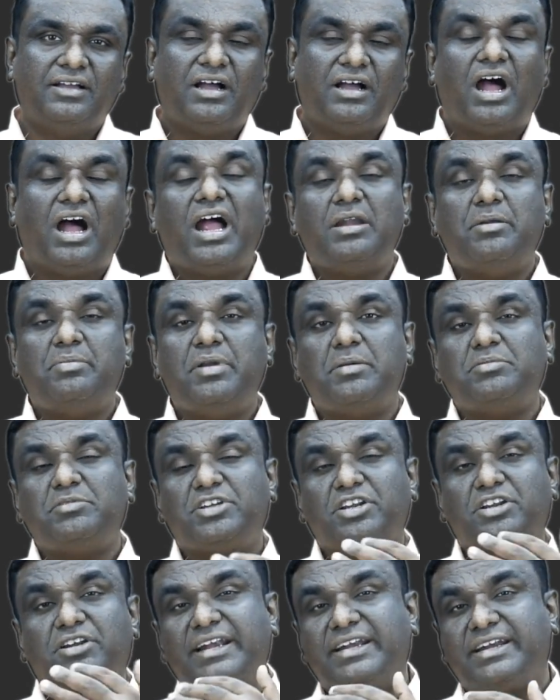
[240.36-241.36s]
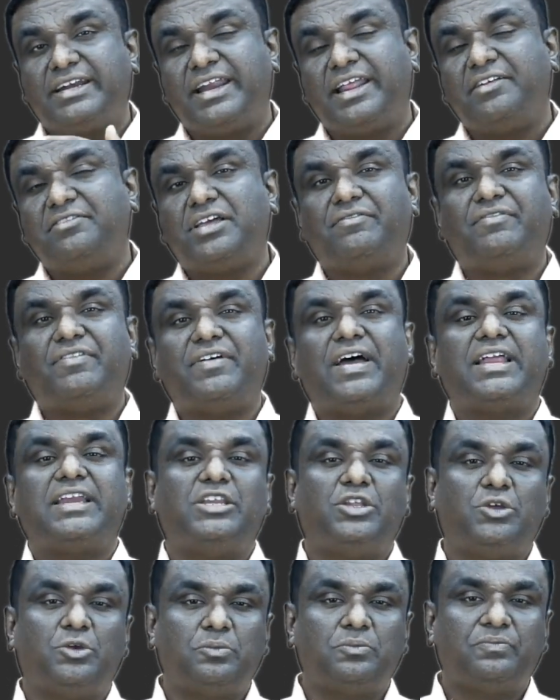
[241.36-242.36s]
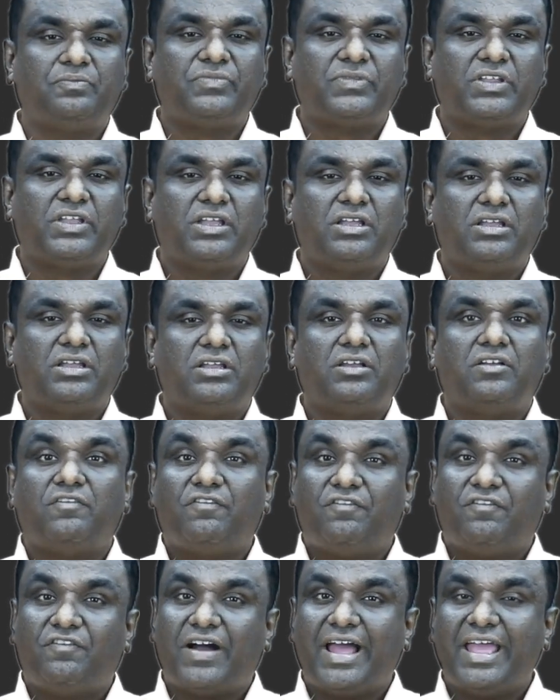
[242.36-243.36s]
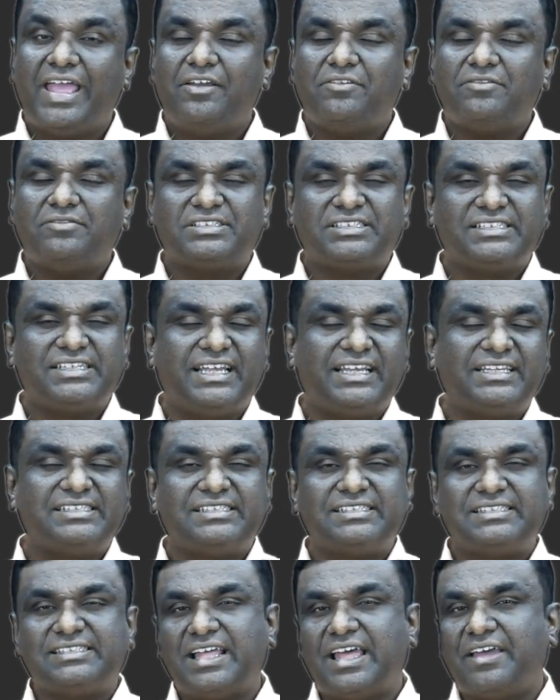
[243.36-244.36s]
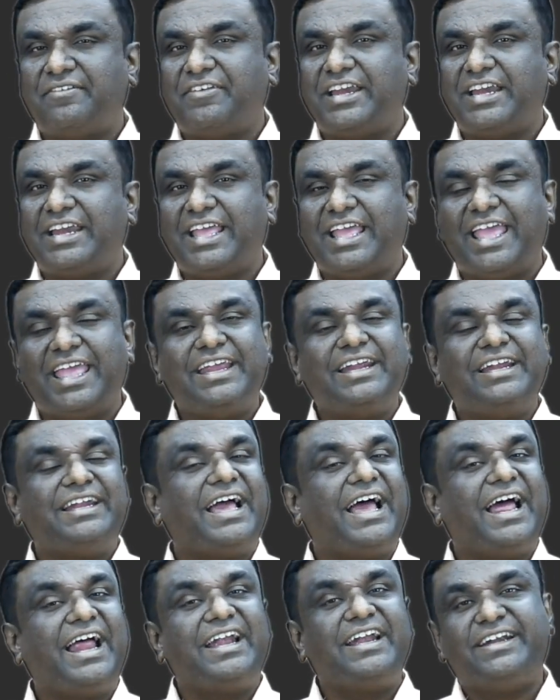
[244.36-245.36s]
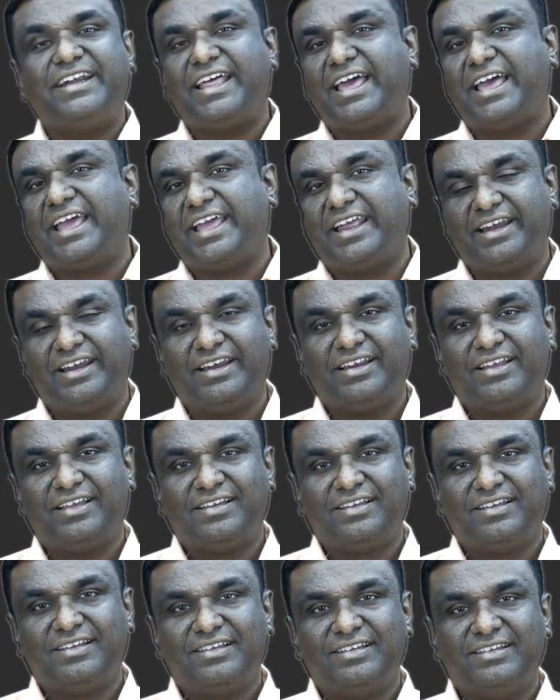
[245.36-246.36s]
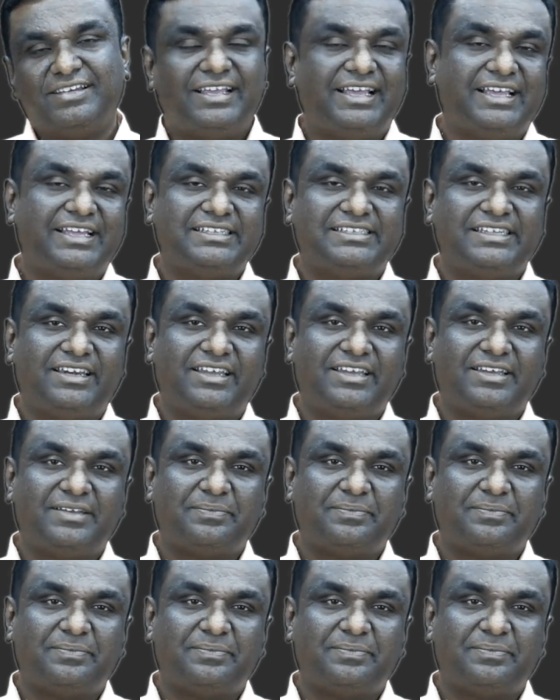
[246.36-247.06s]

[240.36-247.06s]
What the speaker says: I'd be able to retrieve the value 5, 6, 7, 8 and 9 easily.